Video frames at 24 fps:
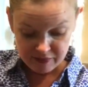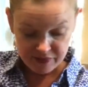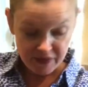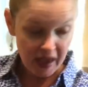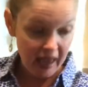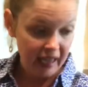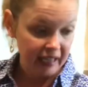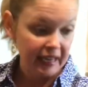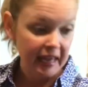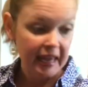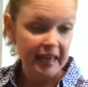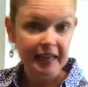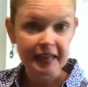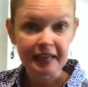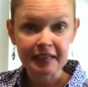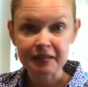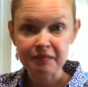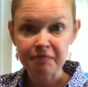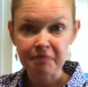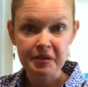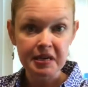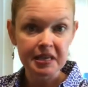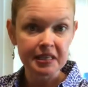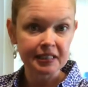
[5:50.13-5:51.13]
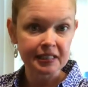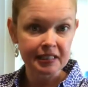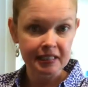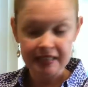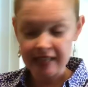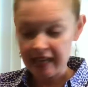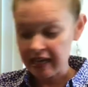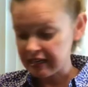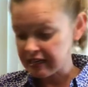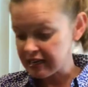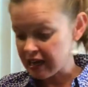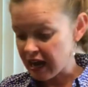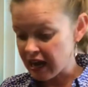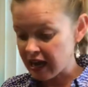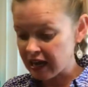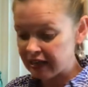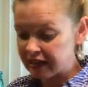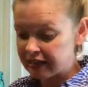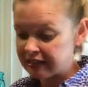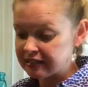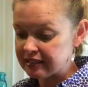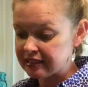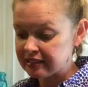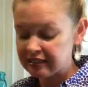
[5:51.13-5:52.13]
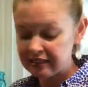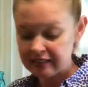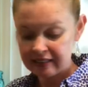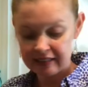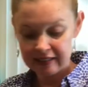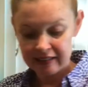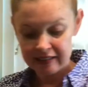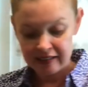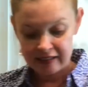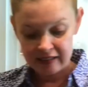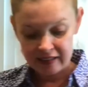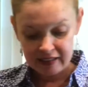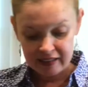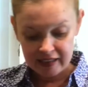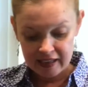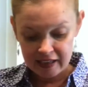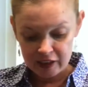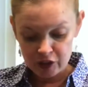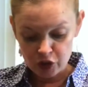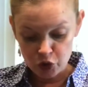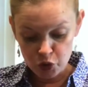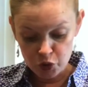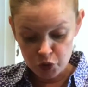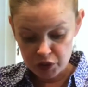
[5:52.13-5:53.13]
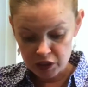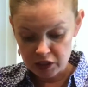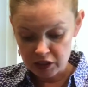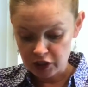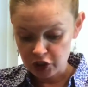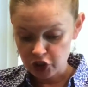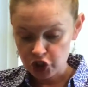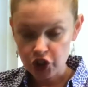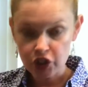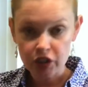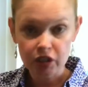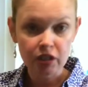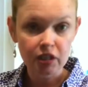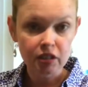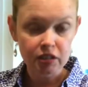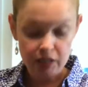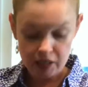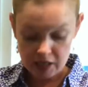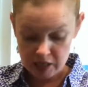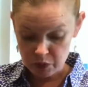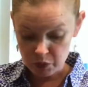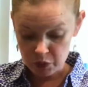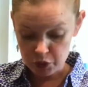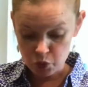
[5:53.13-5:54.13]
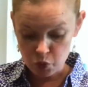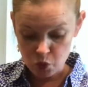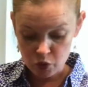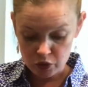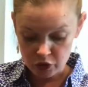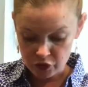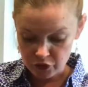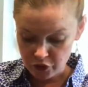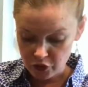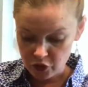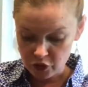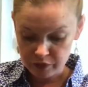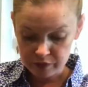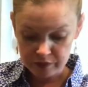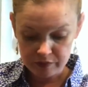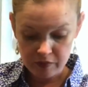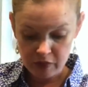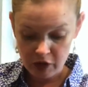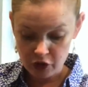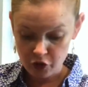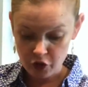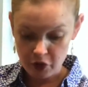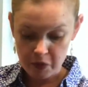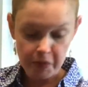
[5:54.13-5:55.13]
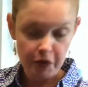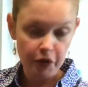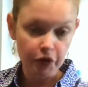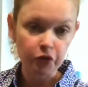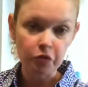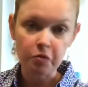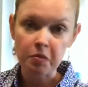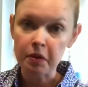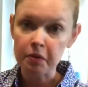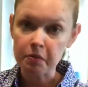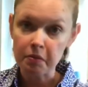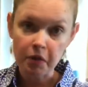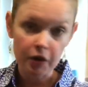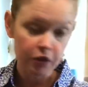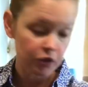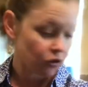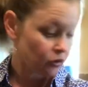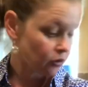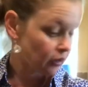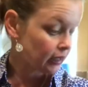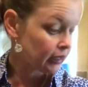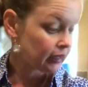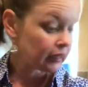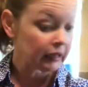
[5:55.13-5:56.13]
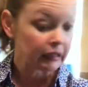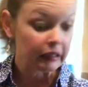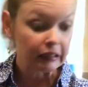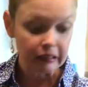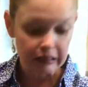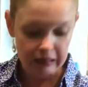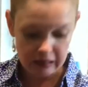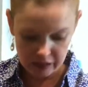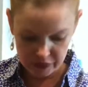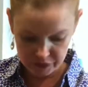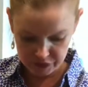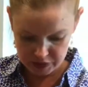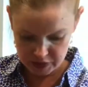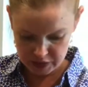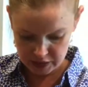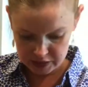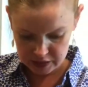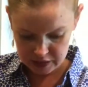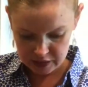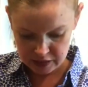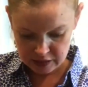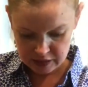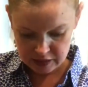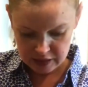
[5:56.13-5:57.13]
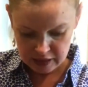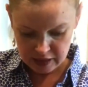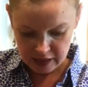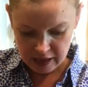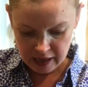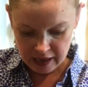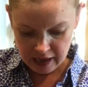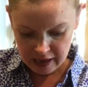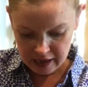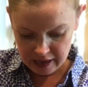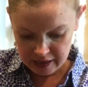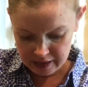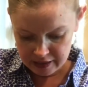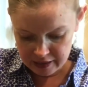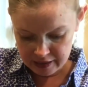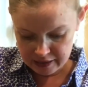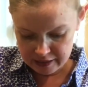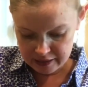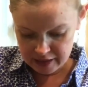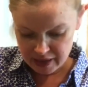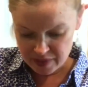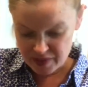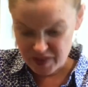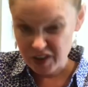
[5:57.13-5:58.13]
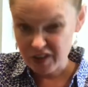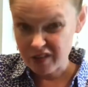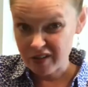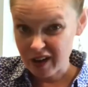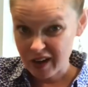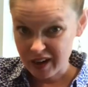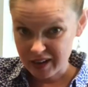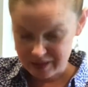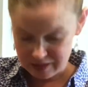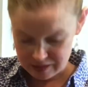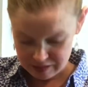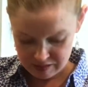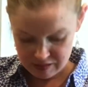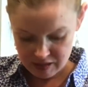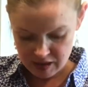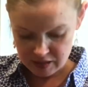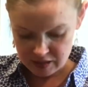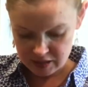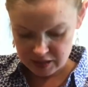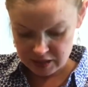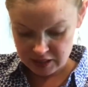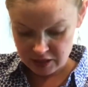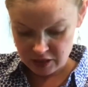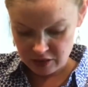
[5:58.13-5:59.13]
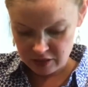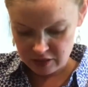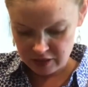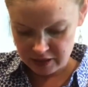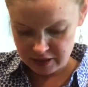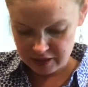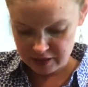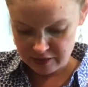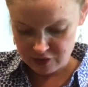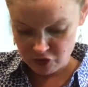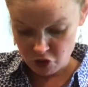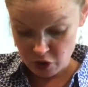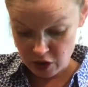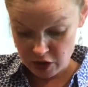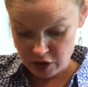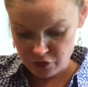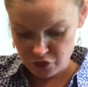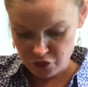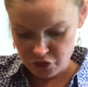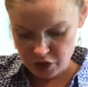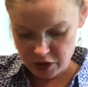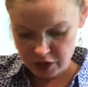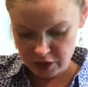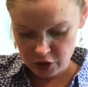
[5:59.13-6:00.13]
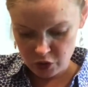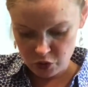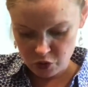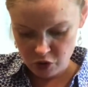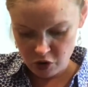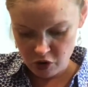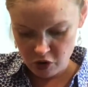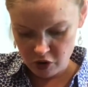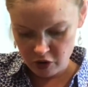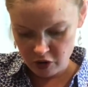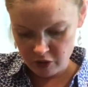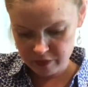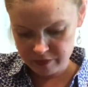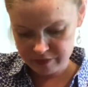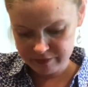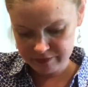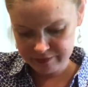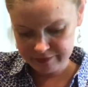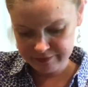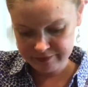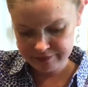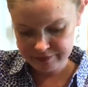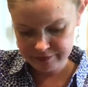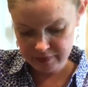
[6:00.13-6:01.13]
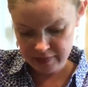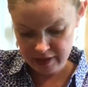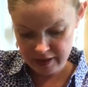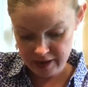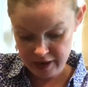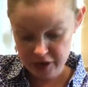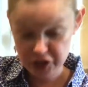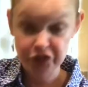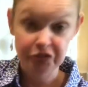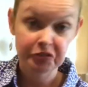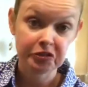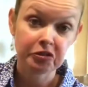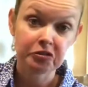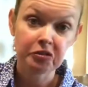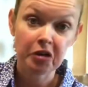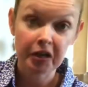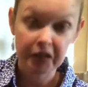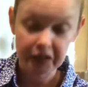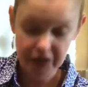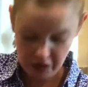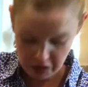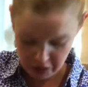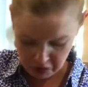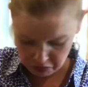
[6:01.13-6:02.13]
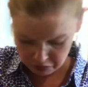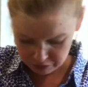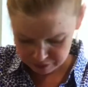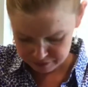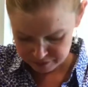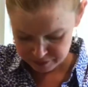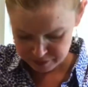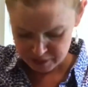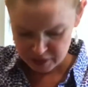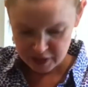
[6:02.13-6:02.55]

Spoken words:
fathead pizza that night using the cheese, and it was wonderful. My grandmother and my mother, they loved it, and they're not necessarily grain-free and low-carb. Actually, they're not at all.